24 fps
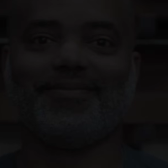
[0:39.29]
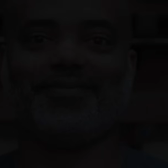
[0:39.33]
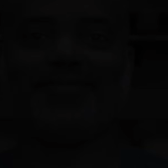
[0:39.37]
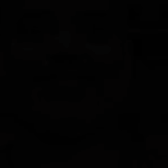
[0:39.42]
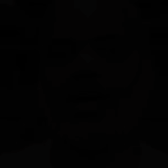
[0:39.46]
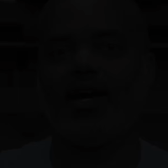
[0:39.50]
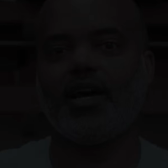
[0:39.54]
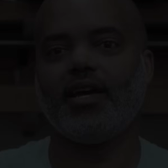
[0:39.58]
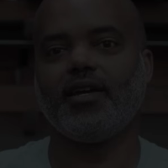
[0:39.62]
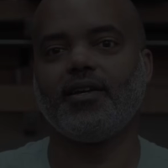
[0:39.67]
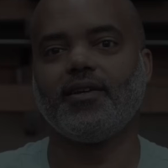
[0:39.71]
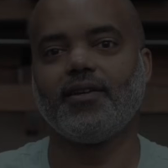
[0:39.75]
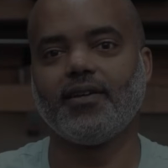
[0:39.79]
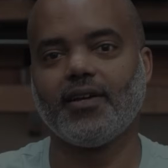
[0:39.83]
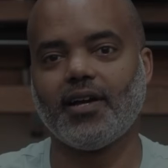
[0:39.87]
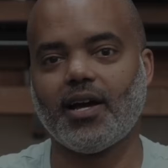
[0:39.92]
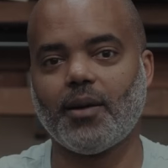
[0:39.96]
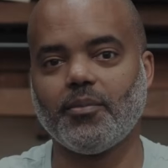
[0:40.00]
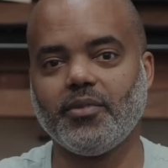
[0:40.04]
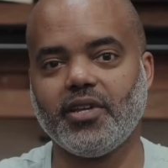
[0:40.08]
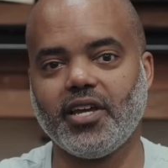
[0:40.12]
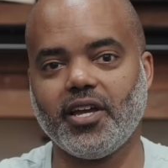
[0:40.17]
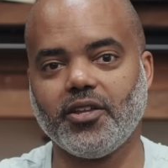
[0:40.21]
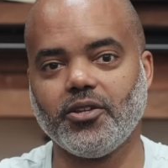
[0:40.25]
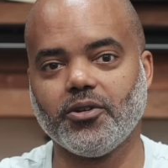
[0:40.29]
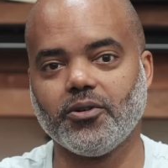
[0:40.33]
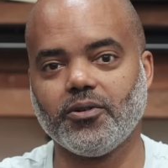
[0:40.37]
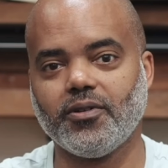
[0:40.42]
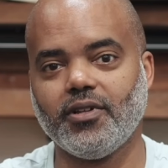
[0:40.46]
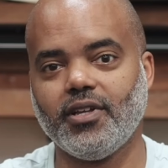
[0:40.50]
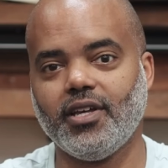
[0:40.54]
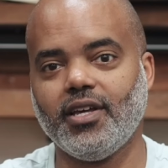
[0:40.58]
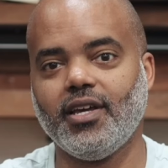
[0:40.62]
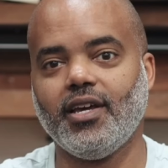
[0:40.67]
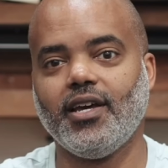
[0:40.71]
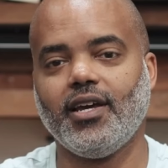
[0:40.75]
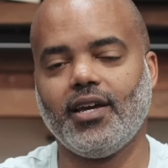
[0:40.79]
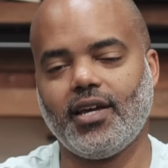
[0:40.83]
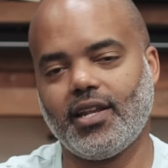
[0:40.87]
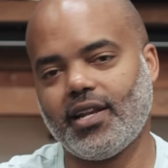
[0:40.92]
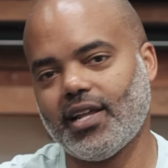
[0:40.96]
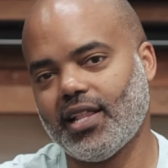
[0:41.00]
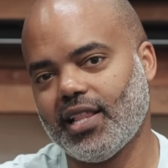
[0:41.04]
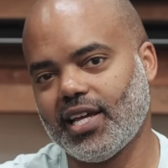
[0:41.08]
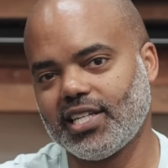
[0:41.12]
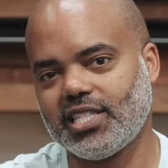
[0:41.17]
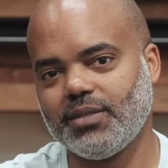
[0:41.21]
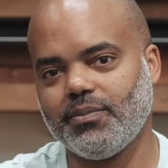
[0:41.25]
Hi, I'm Daniel,
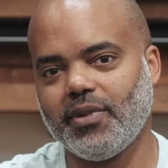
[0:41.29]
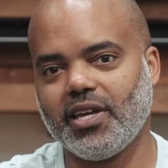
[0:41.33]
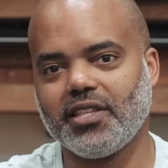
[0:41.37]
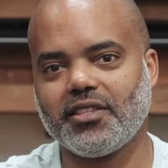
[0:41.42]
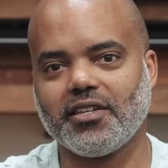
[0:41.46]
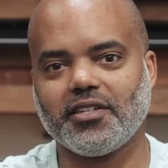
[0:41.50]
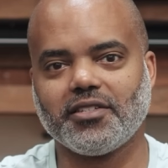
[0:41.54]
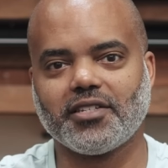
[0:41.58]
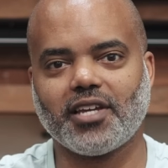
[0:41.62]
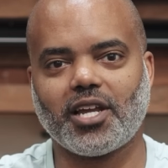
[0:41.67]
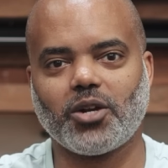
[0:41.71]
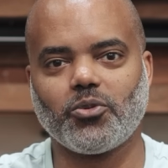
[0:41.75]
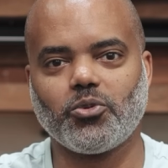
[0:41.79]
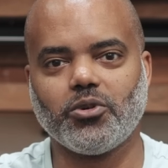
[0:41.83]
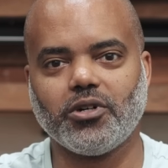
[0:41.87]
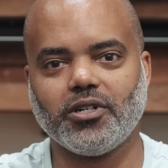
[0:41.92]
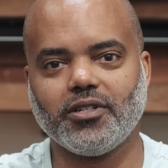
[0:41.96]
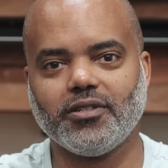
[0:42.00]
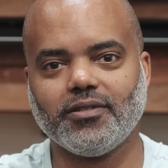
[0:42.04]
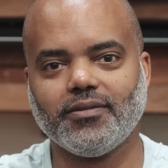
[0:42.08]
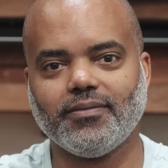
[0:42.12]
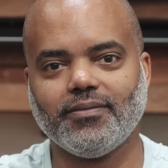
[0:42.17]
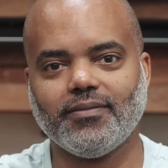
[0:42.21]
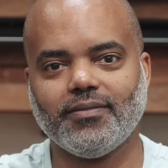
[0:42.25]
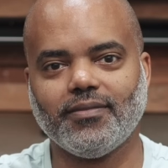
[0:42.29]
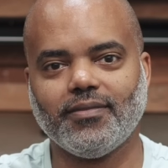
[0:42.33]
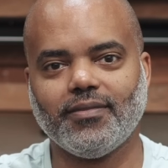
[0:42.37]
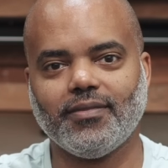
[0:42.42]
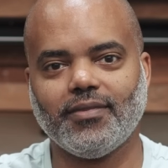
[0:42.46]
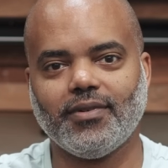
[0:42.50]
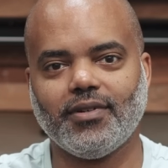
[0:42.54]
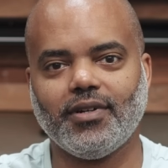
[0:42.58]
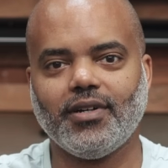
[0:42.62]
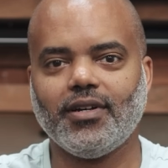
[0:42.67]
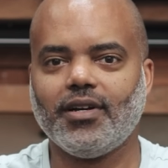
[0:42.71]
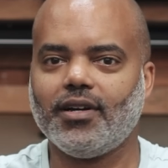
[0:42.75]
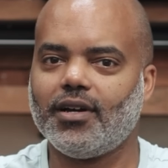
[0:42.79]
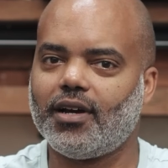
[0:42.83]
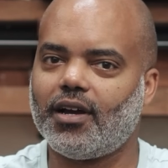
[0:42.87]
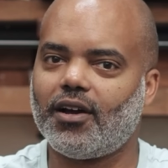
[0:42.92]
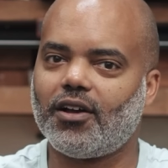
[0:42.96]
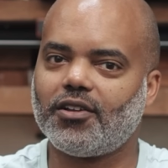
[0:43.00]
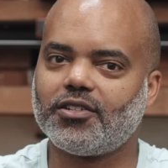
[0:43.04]
and I like to make things out of wood. I